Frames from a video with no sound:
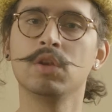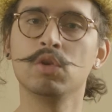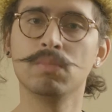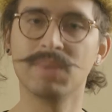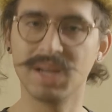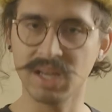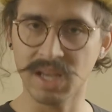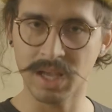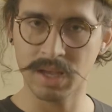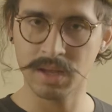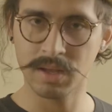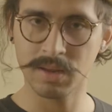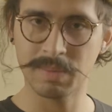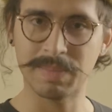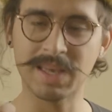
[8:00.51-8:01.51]
new money,
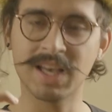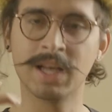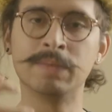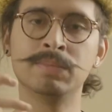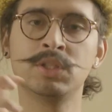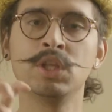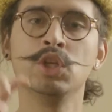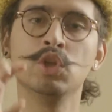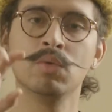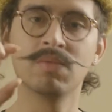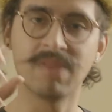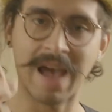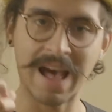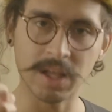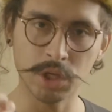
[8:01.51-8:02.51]
becomes the new
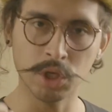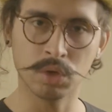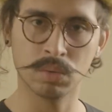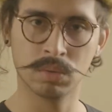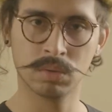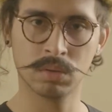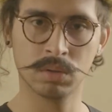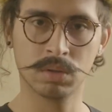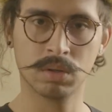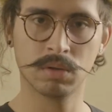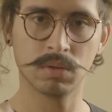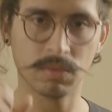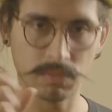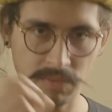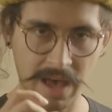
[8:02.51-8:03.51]
value.
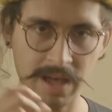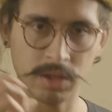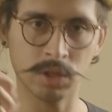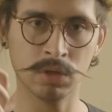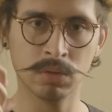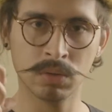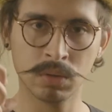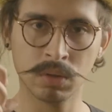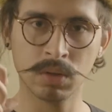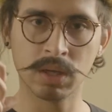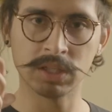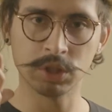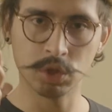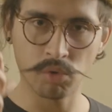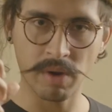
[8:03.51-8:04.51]
Value
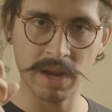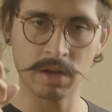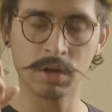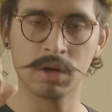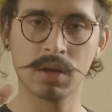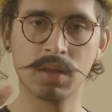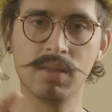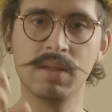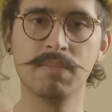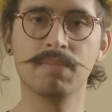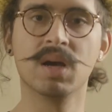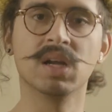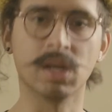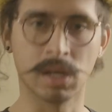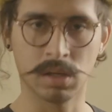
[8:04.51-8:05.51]
is greater than
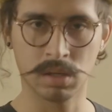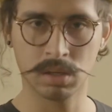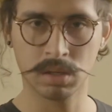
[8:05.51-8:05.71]
money.